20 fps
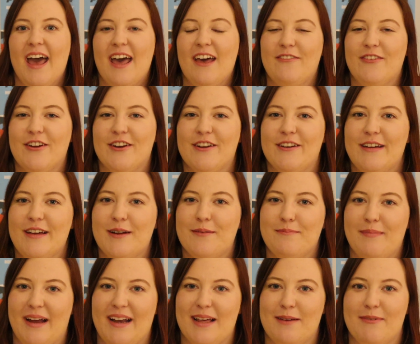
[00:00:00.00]
If you're new here,
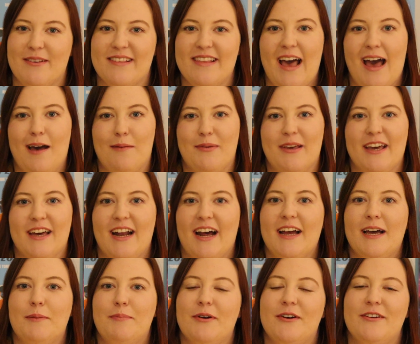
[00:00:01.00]
my name is Abby, and
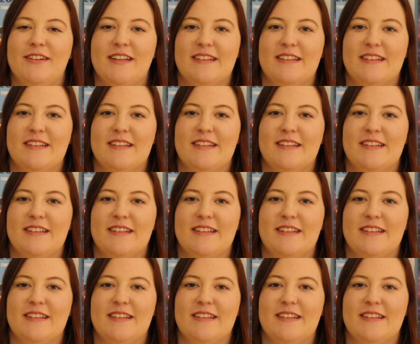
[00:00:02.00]
I upload